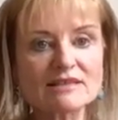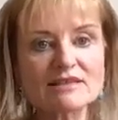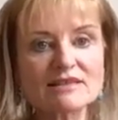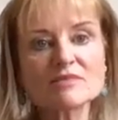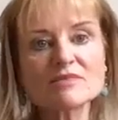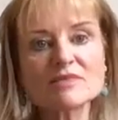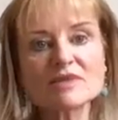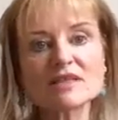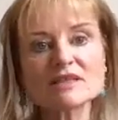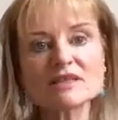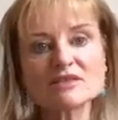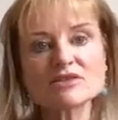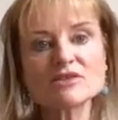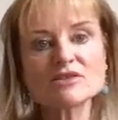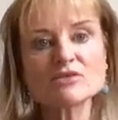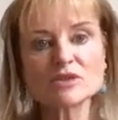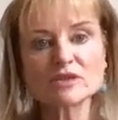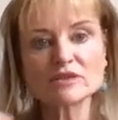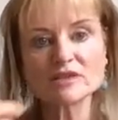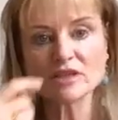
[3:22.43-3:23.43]
Some things
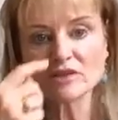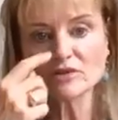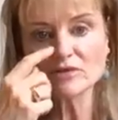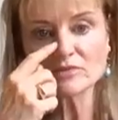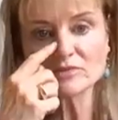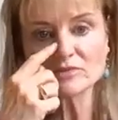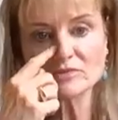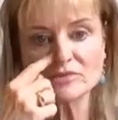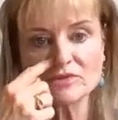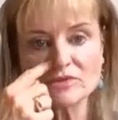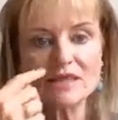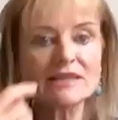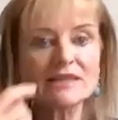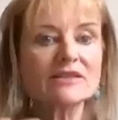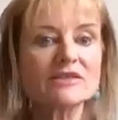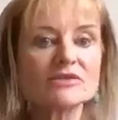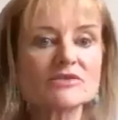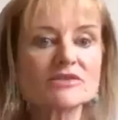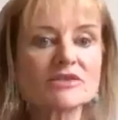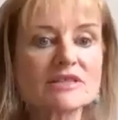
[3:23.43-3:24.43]
you will know, right?
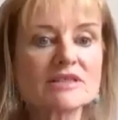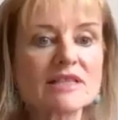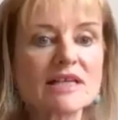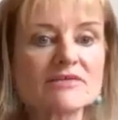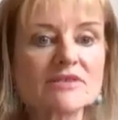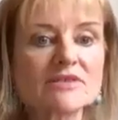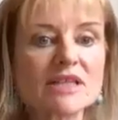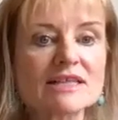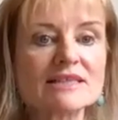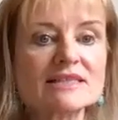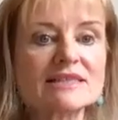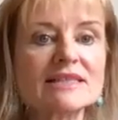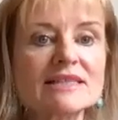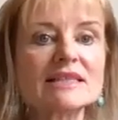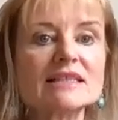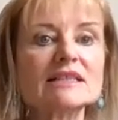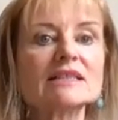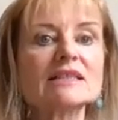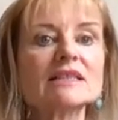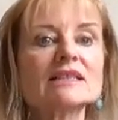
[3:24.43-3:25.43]
You'll just have an
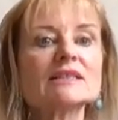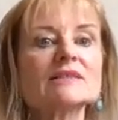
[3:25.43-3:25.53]
idea.